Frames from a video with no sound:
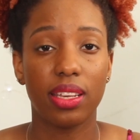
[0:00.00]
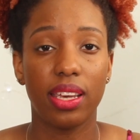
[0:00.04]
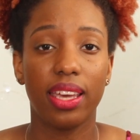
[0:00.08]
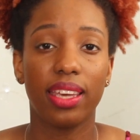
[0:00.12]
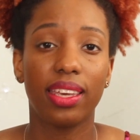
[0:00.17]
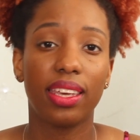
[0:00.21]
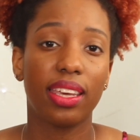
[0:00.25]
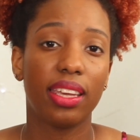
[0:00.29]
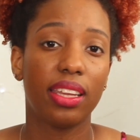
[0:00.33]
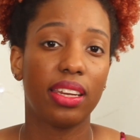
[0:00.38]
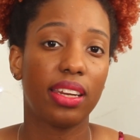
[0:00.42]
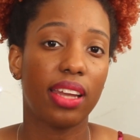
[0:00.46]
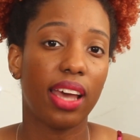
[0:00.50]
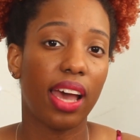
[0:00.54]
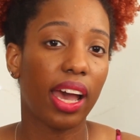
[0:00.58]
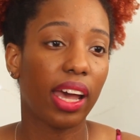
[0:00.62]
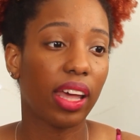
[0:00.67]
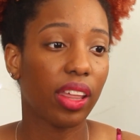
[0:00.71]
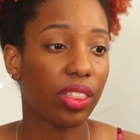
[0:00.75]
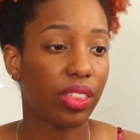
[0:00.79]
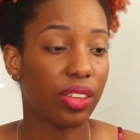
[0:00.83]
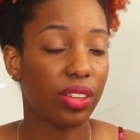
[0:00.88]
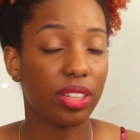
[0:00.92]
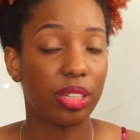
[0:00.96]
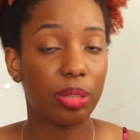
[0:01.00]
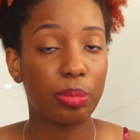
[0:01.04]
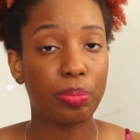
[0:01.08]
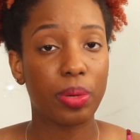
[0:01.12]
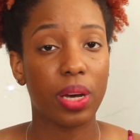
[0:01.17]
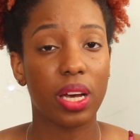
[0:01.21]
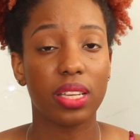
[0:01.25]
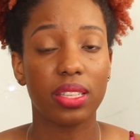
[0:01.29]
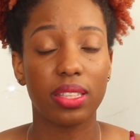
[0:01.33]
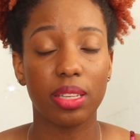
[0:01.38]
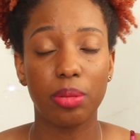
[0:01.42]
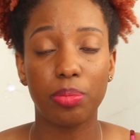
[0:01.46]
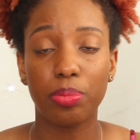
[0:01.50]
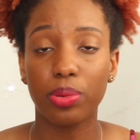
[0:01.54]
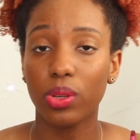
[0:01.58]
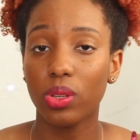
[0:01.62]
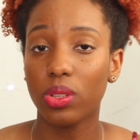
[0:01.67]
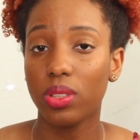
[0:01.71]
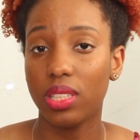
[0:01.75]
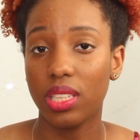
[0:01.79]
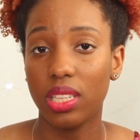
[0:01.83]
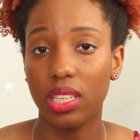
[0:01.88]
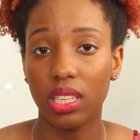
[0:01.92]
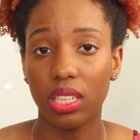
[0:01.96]
it can either deposit
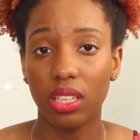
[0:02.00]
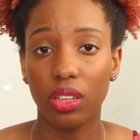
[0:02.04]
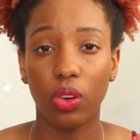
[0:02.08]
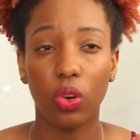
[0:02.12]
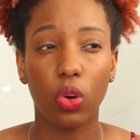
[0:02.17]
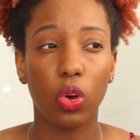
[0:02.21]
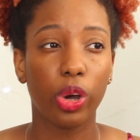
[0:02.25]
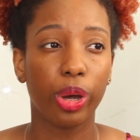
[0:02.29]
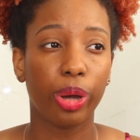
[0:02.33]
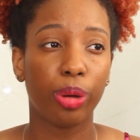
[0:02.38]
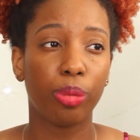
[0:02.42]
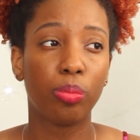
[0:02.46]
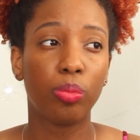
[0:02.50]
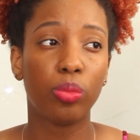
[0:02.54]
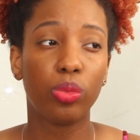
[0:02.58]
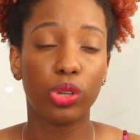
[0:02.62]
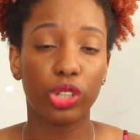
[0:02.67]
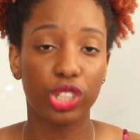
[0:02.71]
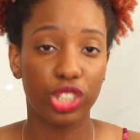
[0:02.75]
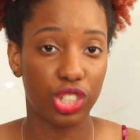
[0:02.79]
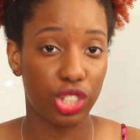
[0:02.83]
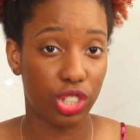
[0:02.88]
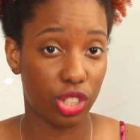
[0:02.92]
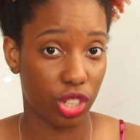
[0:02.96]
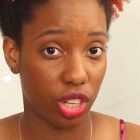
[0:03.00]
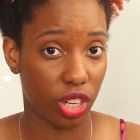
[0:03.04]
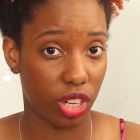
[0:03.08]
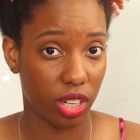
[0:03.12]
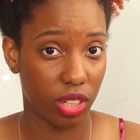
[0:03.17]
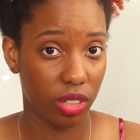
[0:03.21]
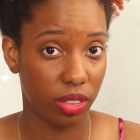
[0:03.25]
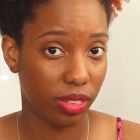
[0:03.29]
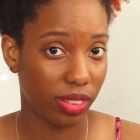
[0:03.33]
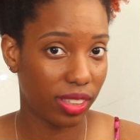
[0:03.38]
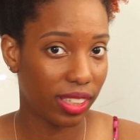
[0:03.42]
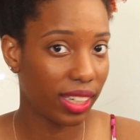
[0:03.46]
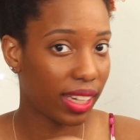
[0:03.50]
protein or moisture,